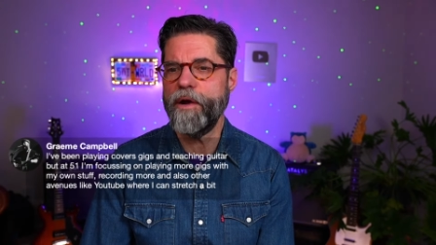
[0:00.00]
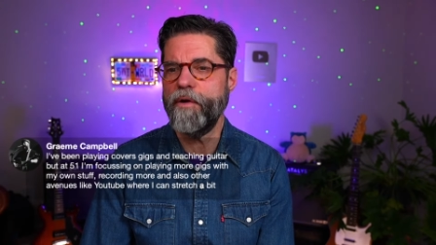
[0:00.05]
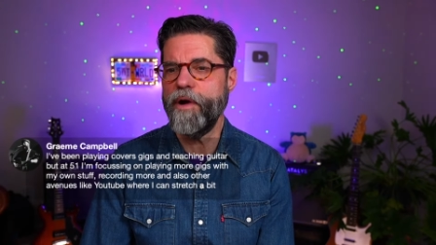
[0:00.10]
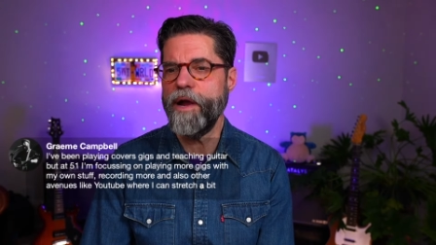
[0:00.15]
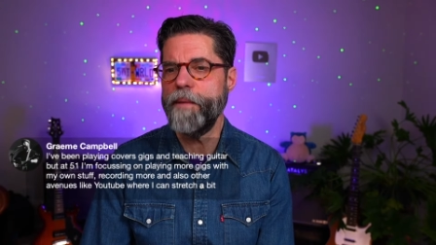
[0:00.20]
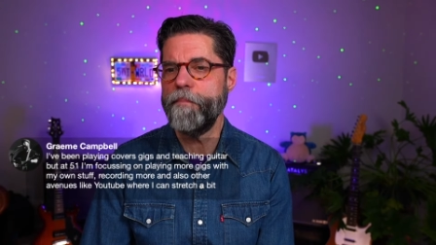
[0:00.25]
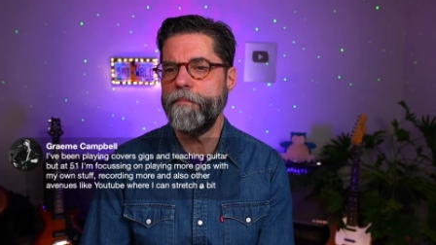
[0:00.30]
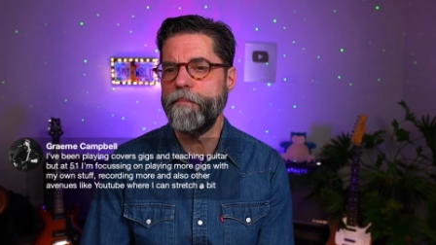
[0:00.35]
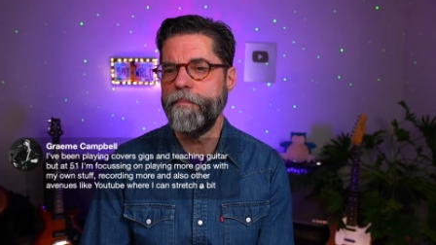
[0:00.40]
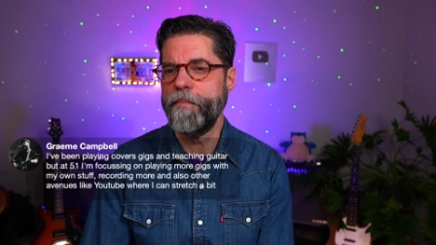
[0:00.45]

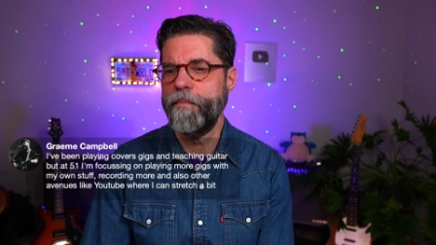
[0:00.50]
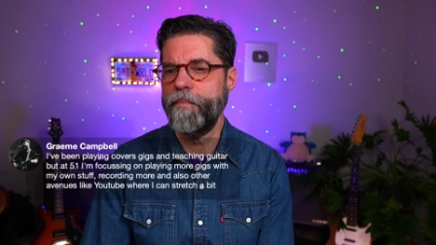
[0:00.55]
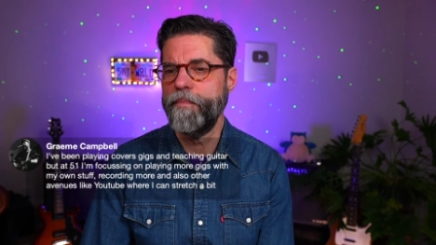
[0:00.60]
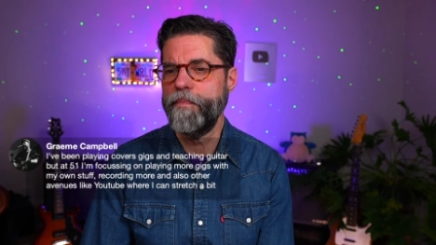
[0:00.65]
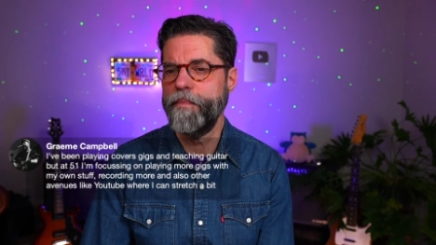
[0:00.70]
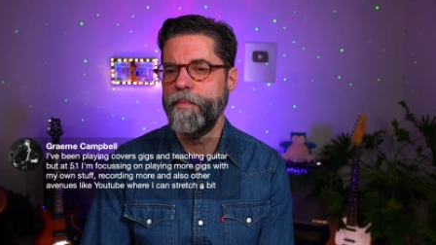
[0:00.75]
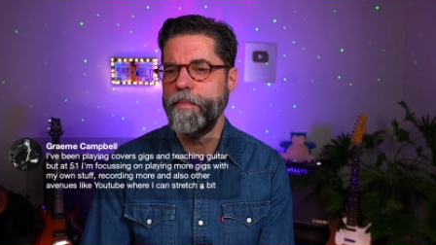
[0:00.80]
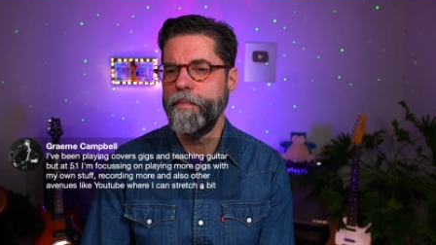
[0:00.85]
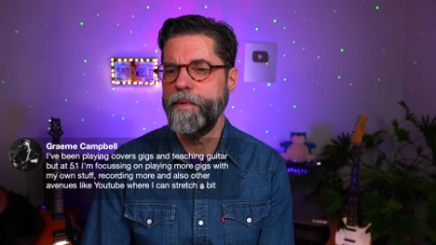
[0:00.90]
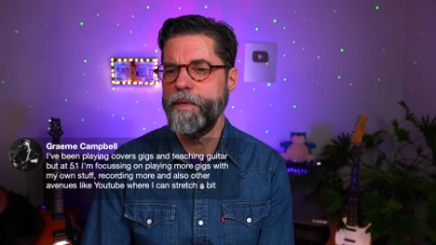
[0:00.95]
Graham?
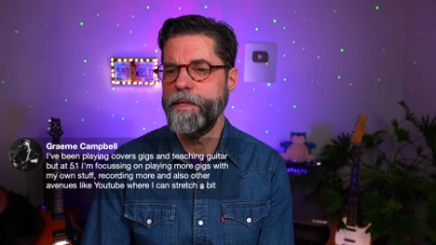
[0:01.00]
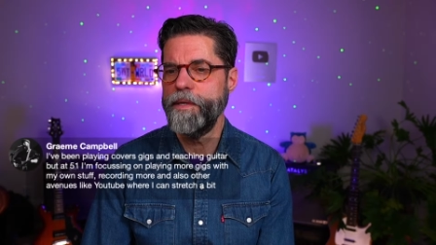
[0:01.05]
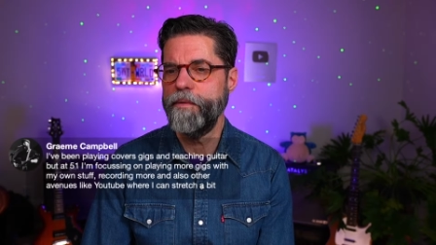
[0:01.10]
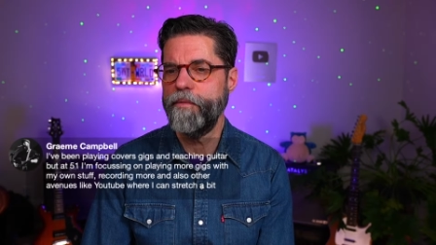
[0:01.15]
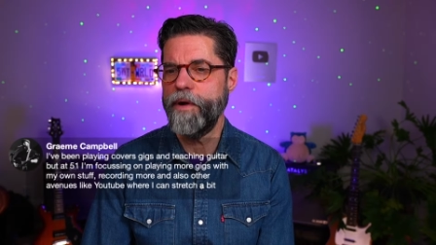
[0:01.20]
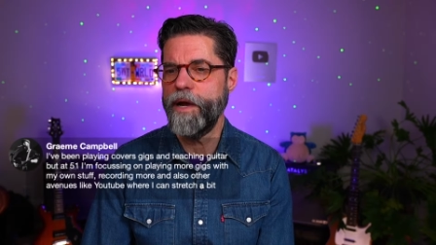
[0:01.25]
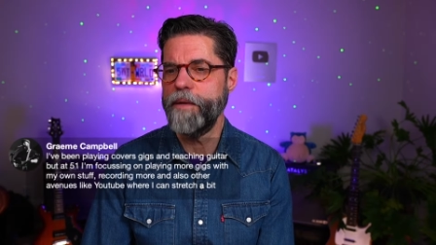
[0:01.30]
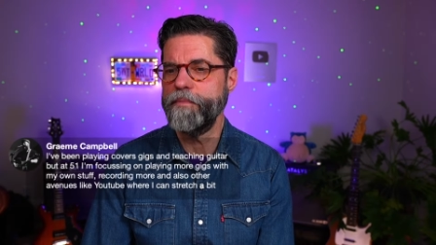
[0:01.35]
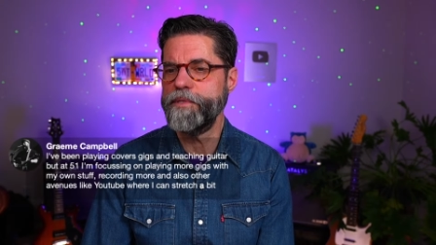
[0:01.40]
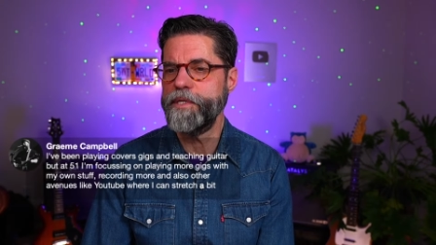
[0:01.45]

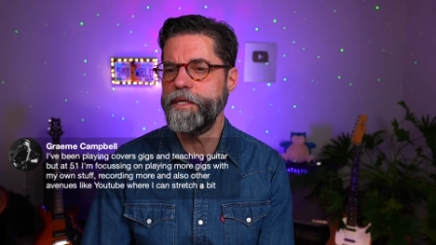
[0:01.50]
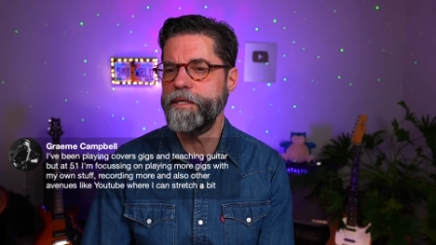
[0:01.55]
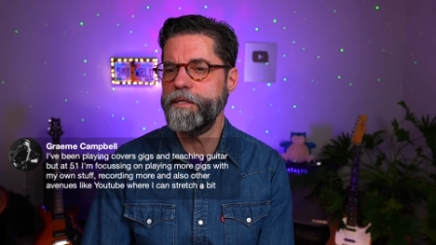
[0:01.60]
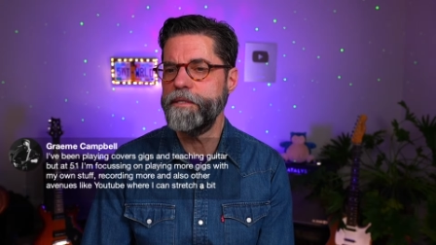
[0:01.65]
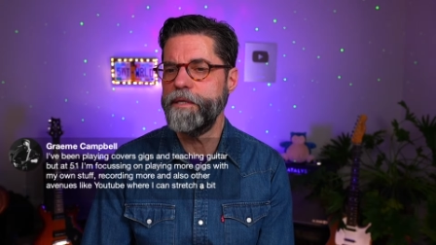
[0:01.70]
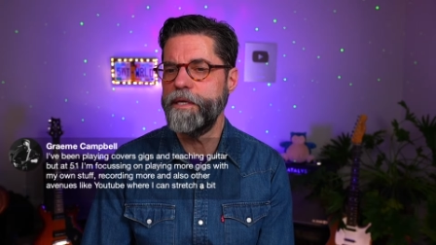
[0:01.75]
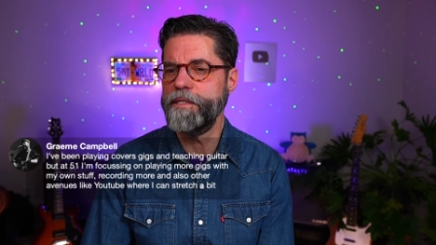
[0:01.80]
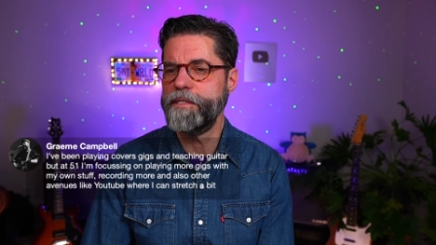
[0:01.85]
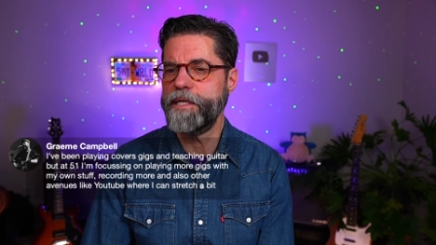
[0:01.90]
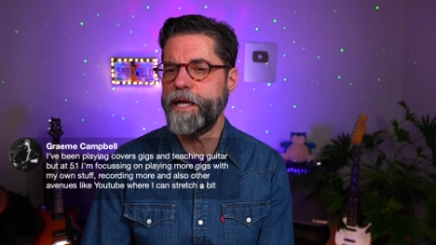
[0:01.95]
Graham's
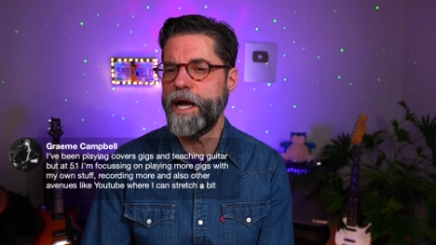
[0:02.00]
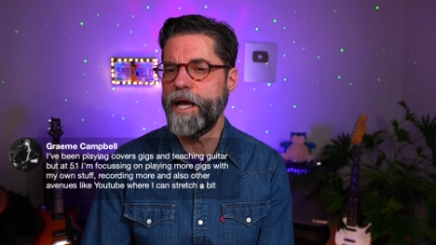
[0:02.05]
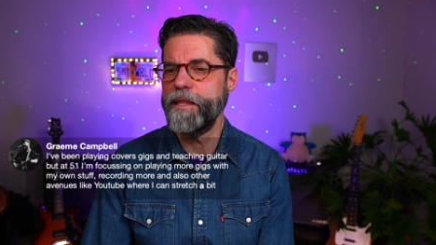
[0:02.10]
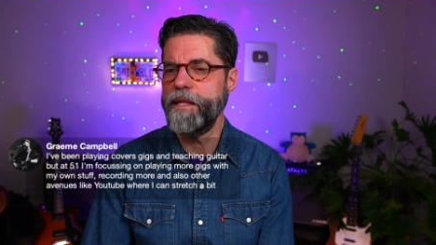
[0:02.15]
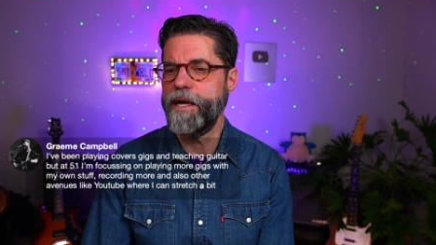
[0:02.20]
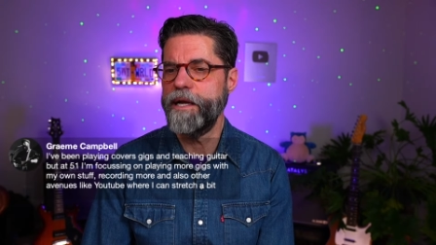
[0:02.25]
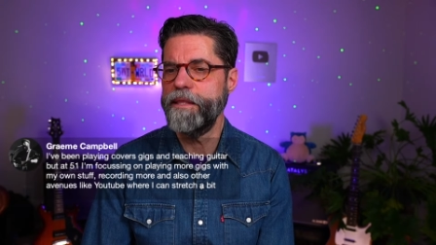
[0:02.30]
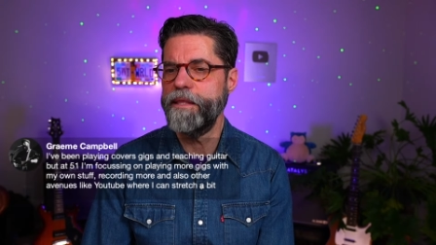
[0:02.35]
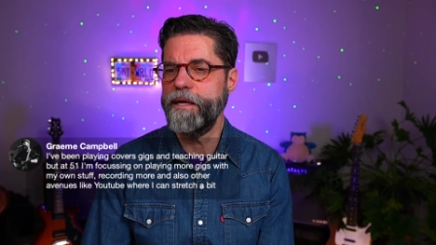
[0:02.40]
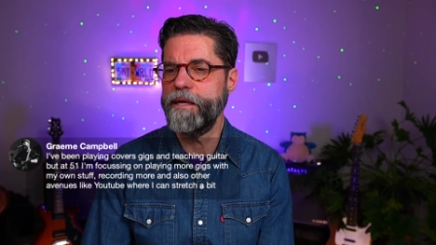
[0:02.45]
in
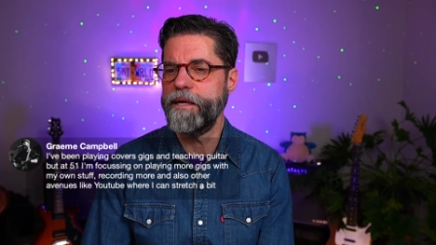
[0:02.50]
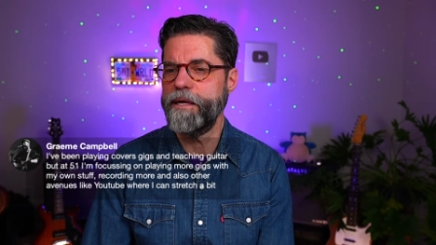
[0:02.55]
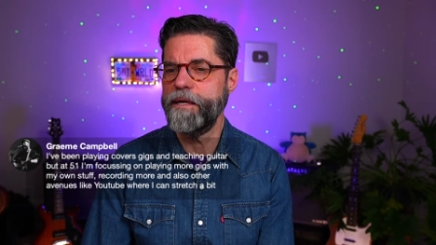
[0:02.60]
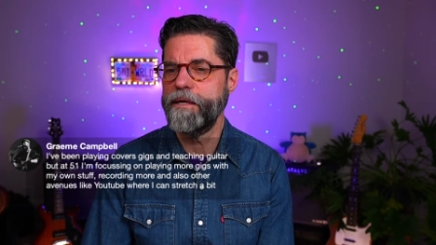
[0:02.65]
Scotland, I think.